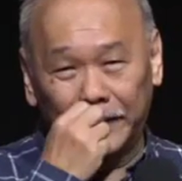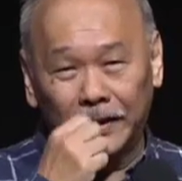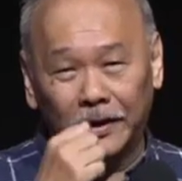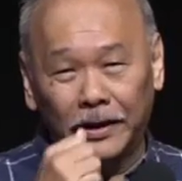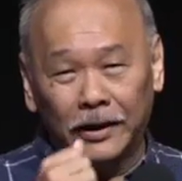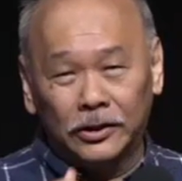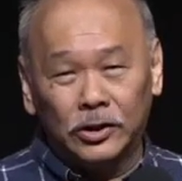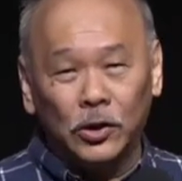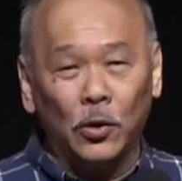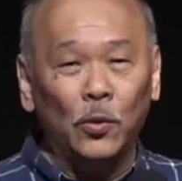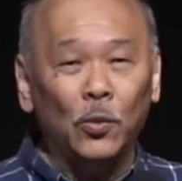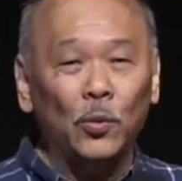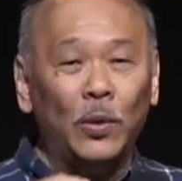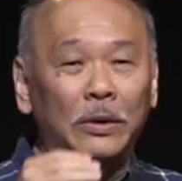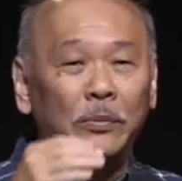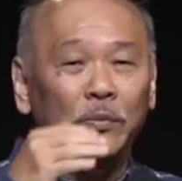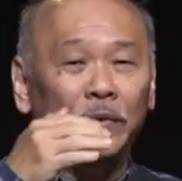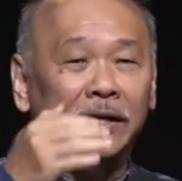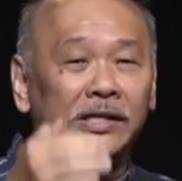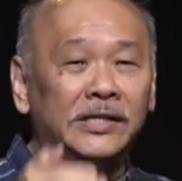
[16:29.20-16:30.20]
So what
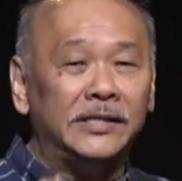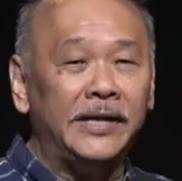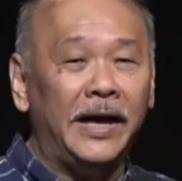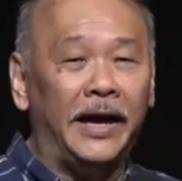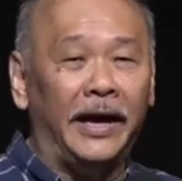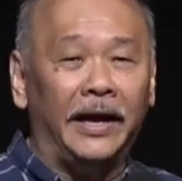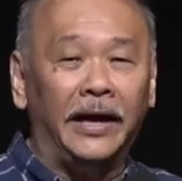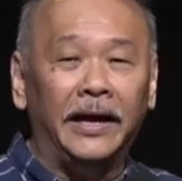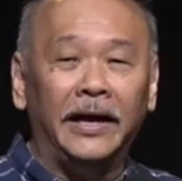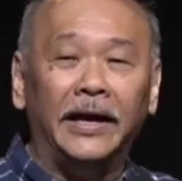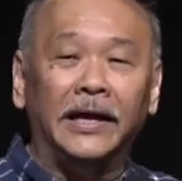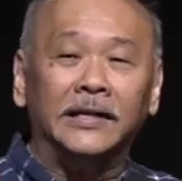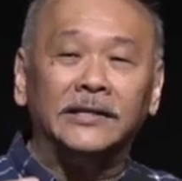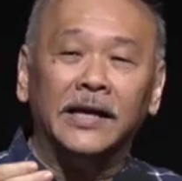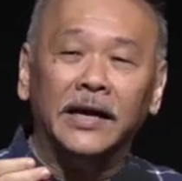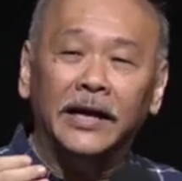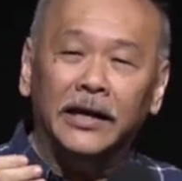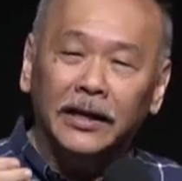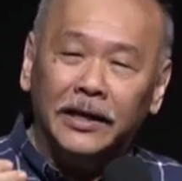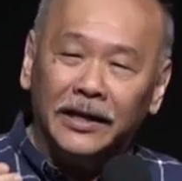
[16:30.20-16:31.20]
we say is
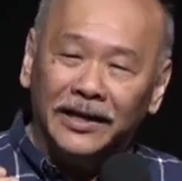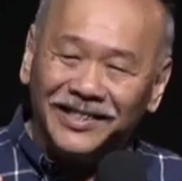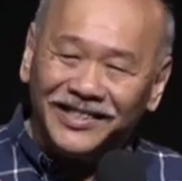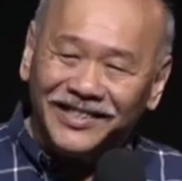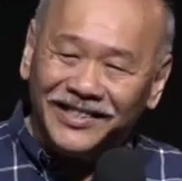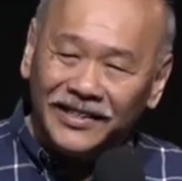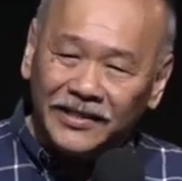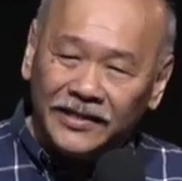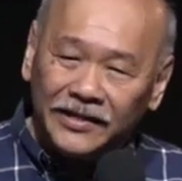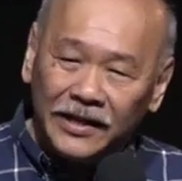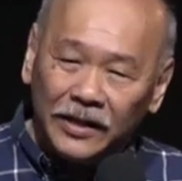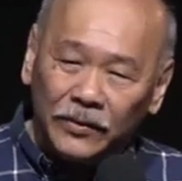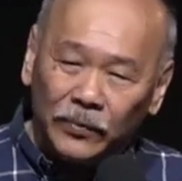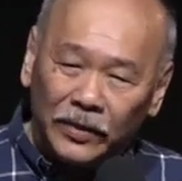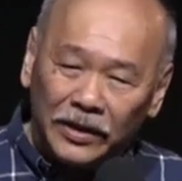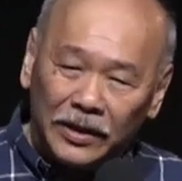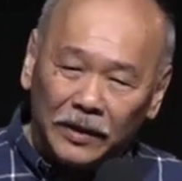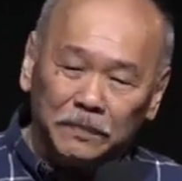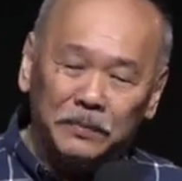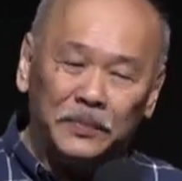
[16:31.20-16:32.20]
inconsistent
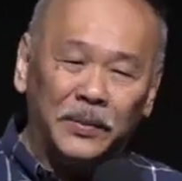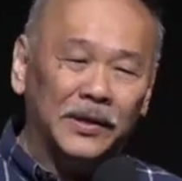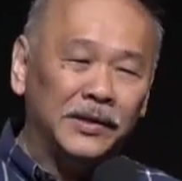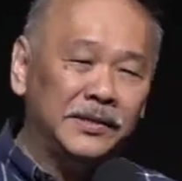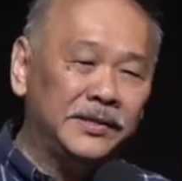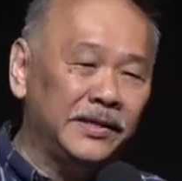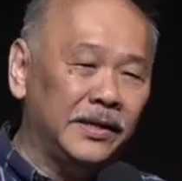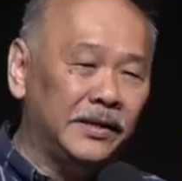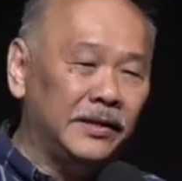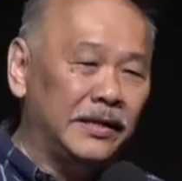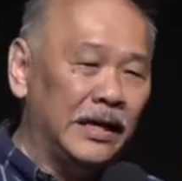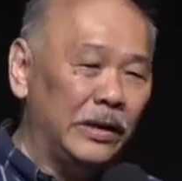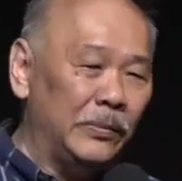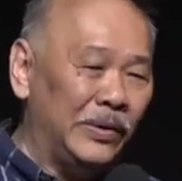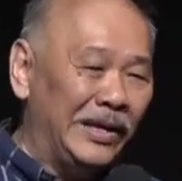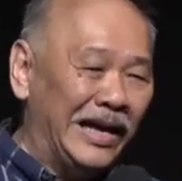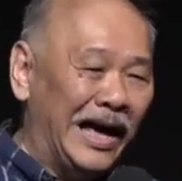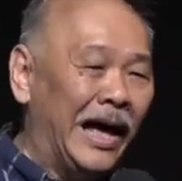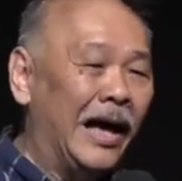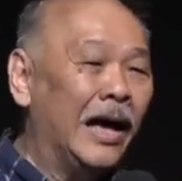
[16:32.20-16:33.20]
with the person that we
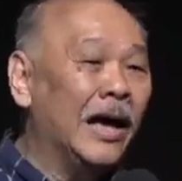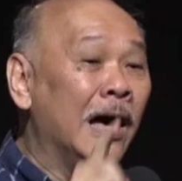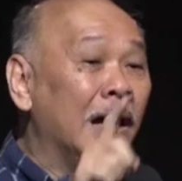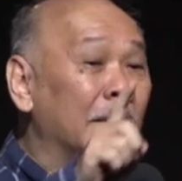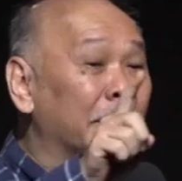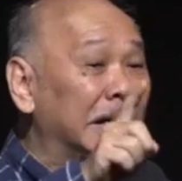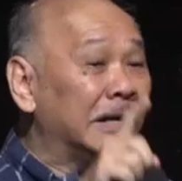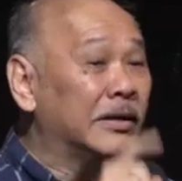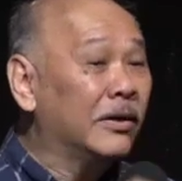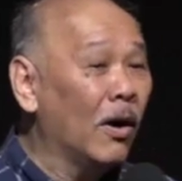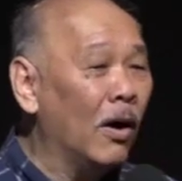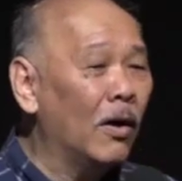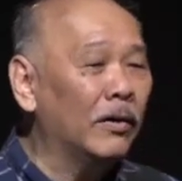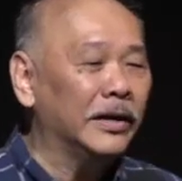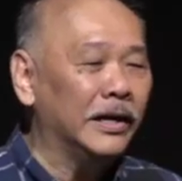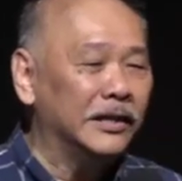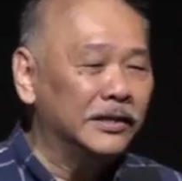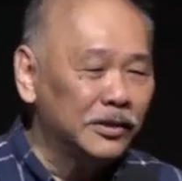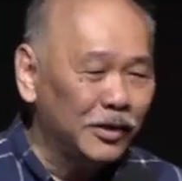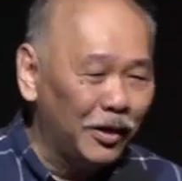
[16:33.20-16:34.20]
are. But God
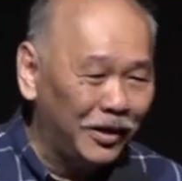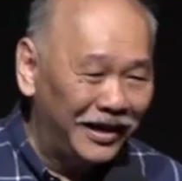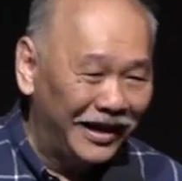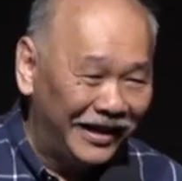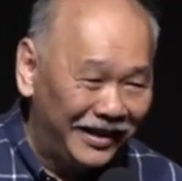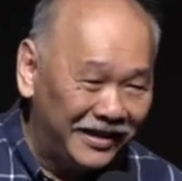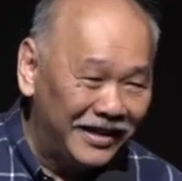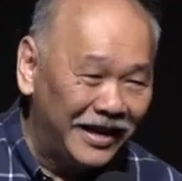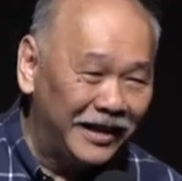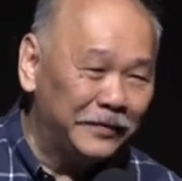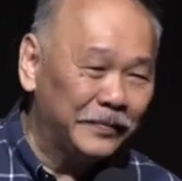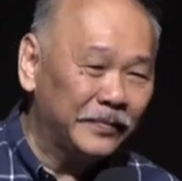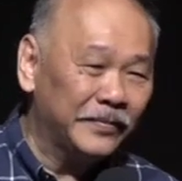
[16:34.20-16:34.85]
is not like that.